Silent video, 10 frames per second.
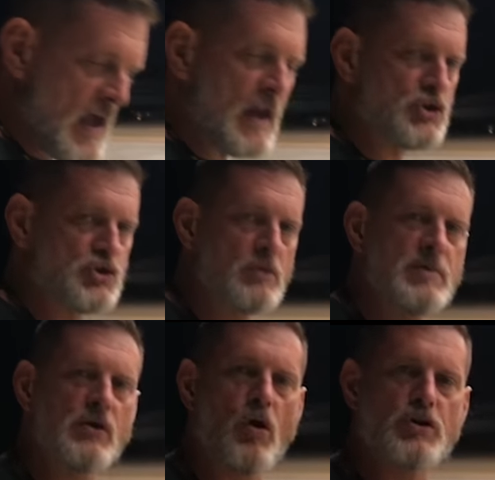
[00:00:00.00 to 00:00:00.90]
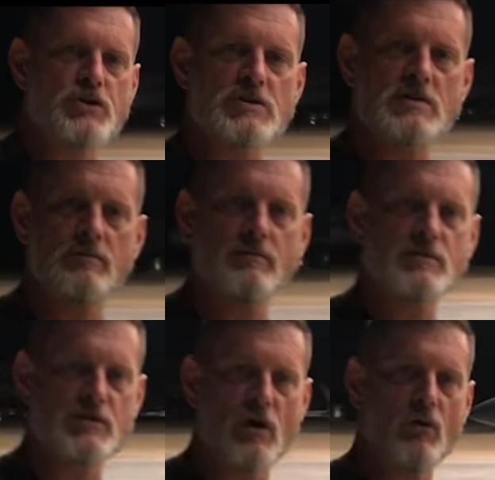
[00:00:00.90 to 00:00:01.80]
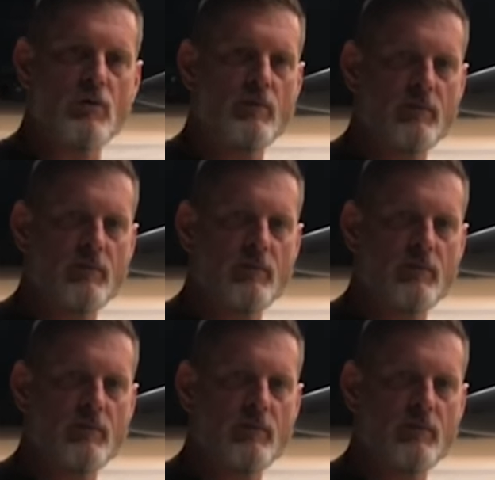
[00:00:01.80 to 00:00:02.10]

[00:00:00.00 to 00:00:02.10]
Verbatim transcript: and it should be gorgeous. So